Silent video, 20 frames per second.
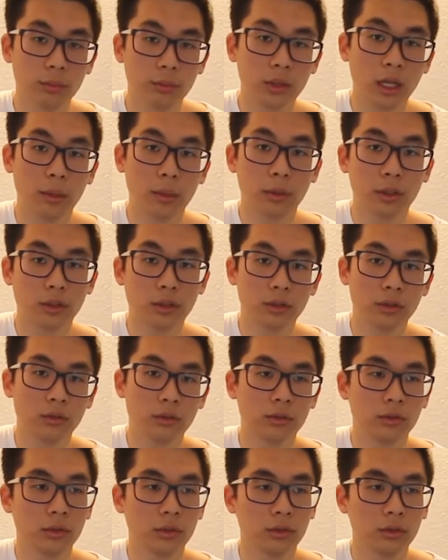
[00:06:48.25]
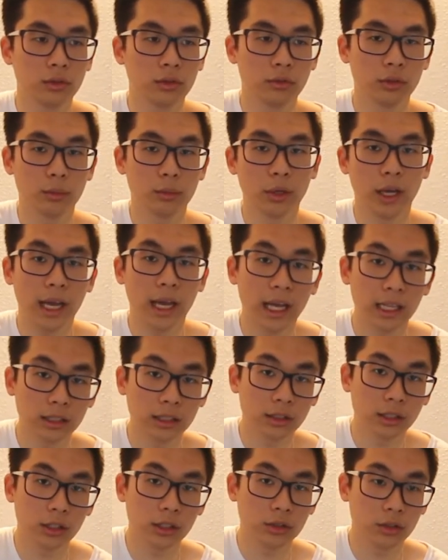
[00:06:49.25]
damage from your
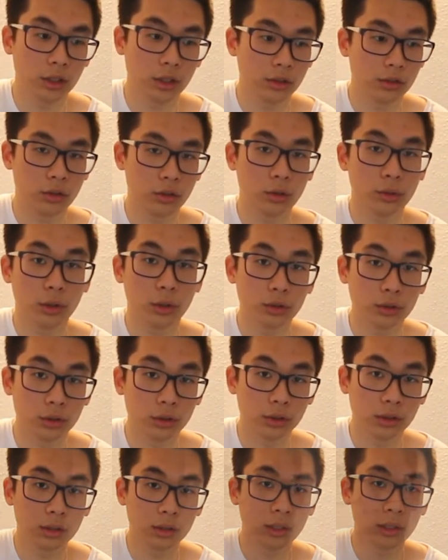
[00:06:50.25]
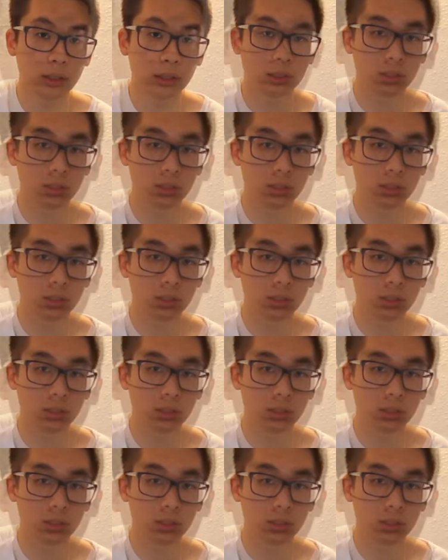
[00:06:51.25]
hands, such as corrosions.